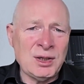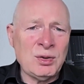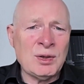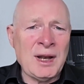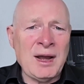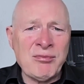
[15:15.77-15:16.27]

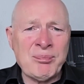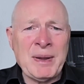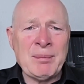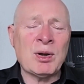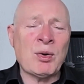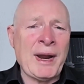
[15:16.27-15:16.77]
you'll have
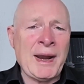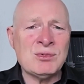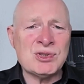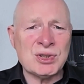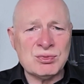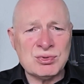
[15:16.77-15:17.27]
people
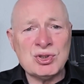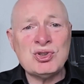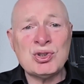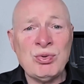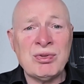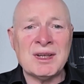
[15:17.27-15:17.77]
around you to
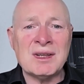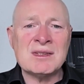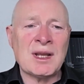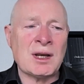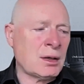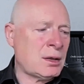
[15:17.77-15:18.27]
do
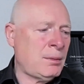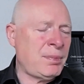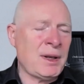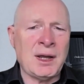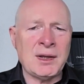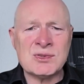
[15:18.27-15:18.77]
things that are
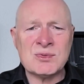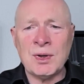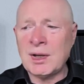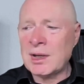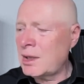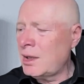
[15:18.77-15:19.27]
compliance
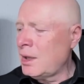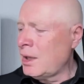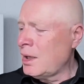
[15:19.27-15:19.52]
work.